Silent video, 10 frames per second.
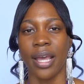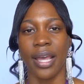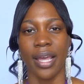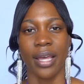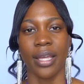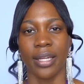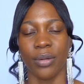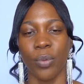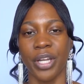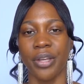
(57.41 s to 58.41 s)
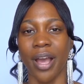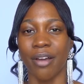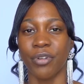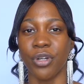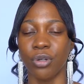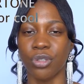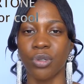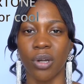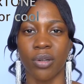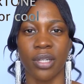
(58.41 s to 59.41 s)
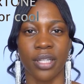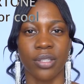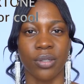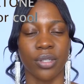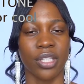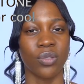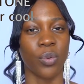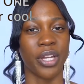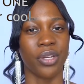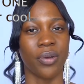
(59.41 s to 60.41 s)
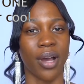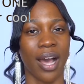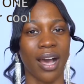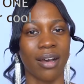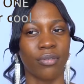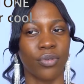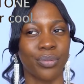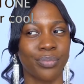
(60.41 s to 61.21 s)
And when you have a neutral undertone is when you have